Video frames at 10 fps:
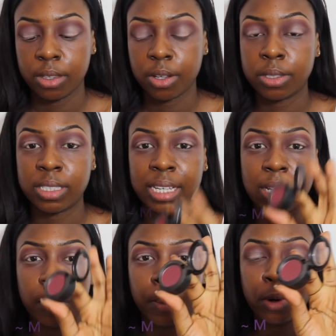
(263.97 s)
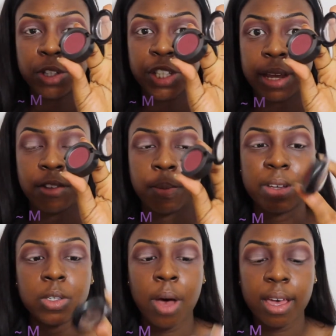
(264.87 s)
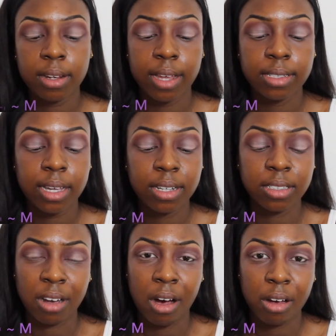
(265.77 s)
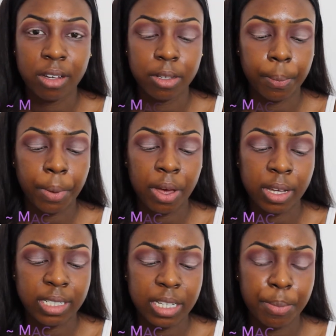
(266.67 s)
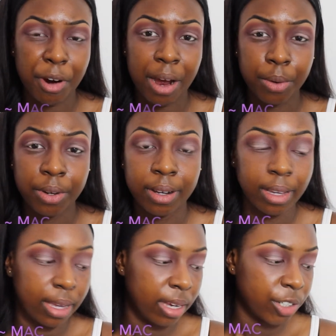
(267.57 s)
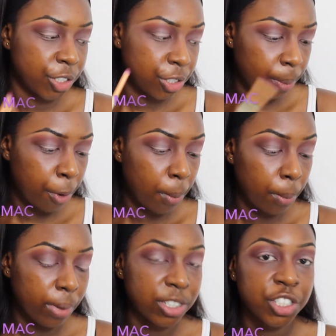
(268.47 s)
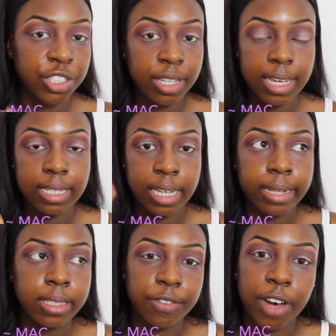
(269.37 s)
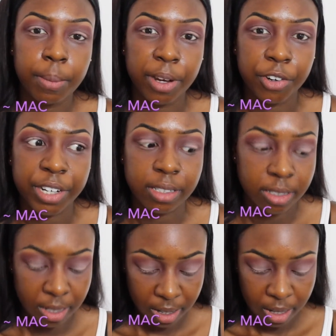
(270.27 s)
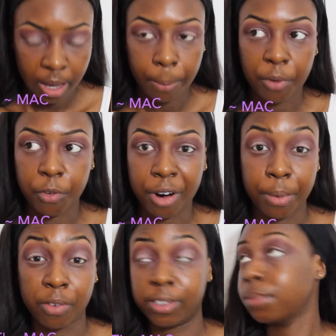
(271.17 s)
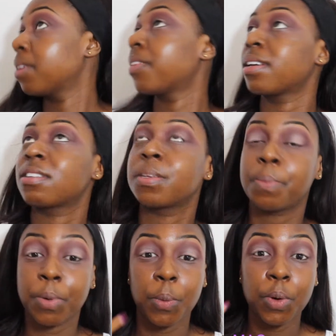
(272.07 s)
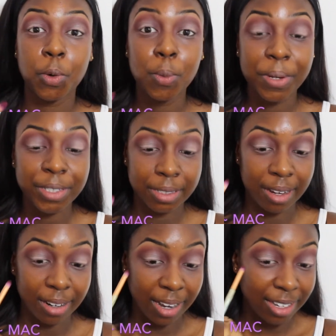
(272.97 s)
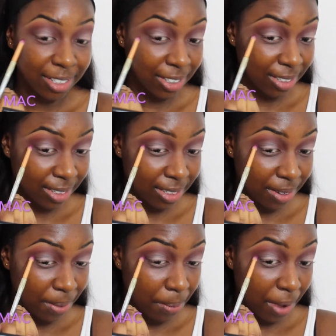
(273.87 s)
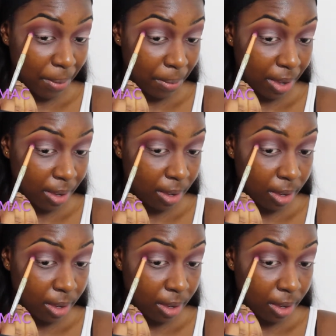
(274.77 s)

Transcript: Those single pot shades, but it's quite like, it's like a dark burgundy brown, just to intensify my crease before I move on to my face. But we're almost done, guys, just bear with me.